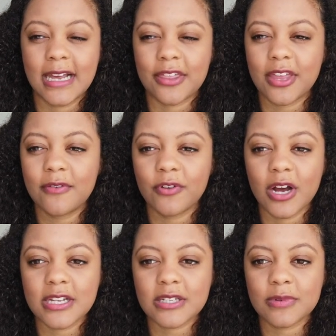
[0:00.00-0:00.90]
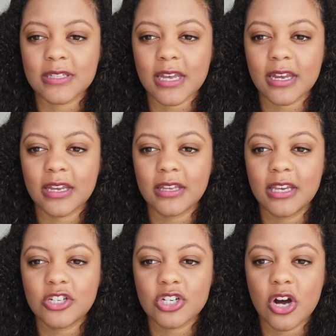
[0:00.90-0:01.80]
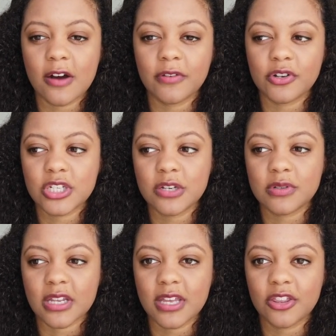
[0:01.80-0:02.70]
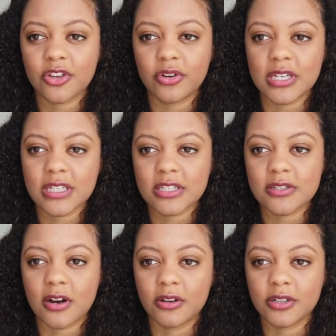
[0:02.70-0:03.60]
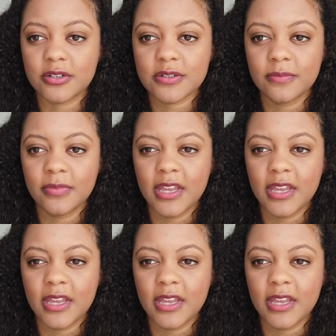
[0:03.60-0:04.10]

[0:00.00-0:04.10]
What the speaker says: I think for us it was like each coffee or tea was I think $36,